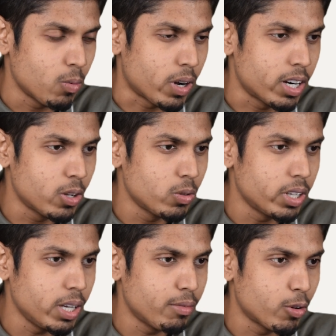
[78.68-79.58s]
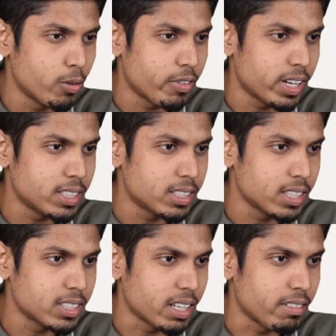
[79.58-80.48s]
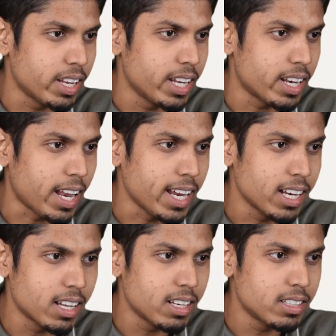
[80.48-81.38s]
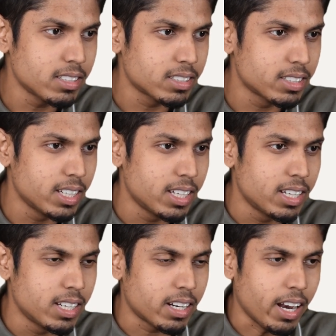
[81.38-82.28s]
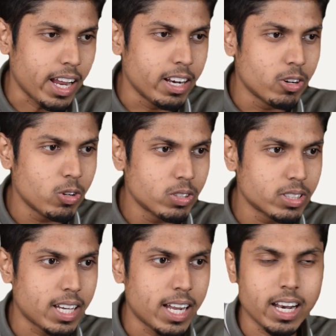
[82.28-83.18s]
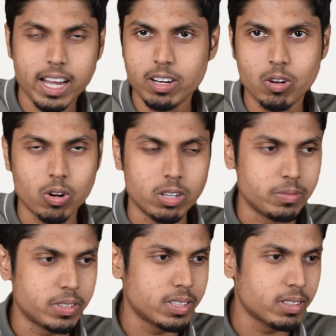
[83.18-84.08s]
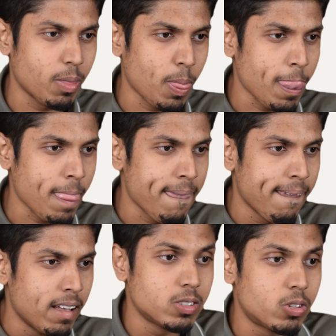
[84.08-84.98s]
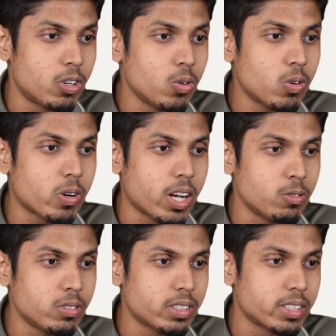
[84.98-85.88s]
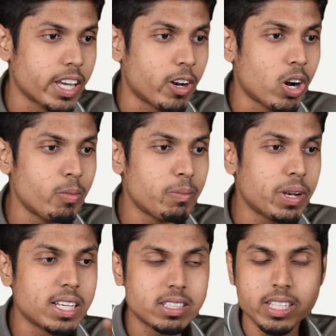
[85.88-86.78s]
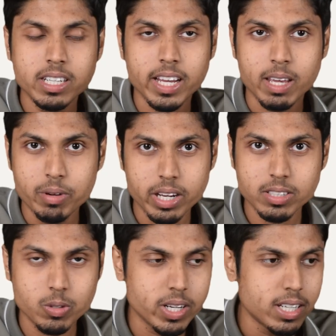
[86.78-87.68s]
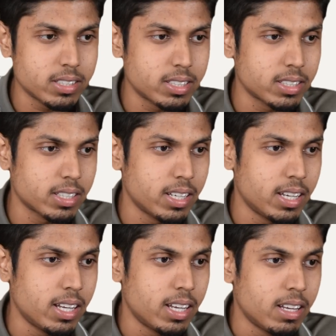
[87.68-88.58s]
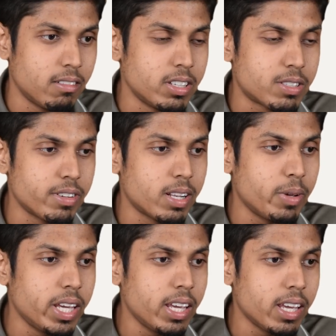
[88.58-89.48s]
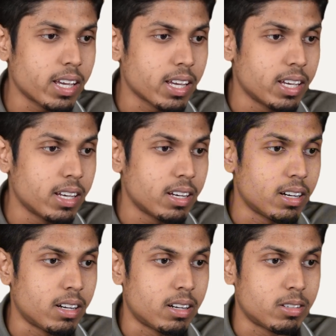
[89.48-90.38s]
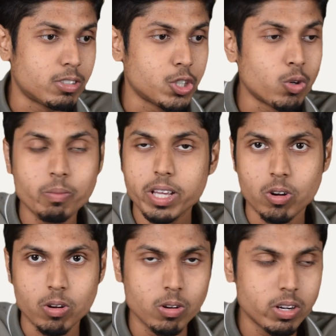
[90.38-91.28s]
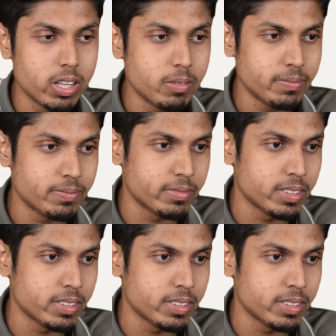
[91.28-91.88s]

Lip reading: 1, 2, 3, 4, 5, 6, 7, 8, 9 colors, 9 rows and 9 columns. So two crowns cannot be placed in neighboring squares, which will be shown by the algorithm